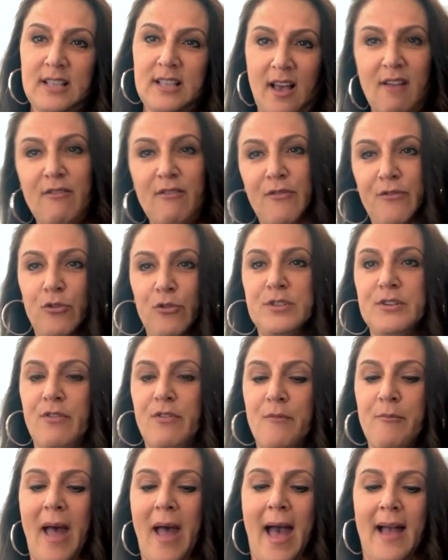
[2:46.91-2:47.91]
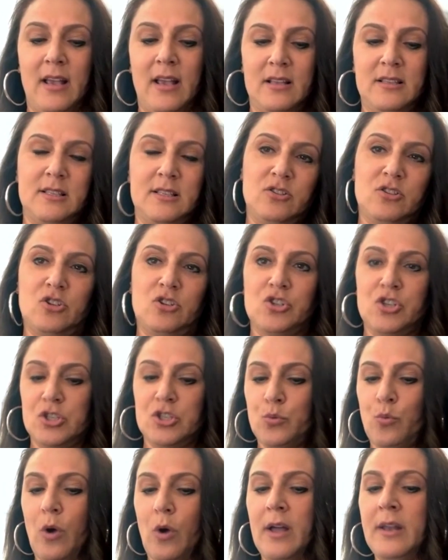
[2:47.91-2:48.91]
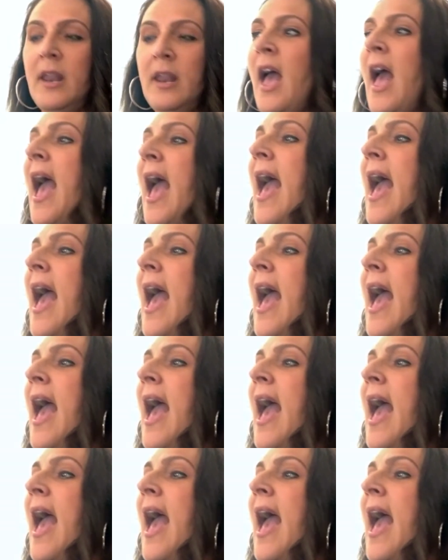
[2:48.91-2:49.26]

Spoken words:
I have a few different packets. This is just one.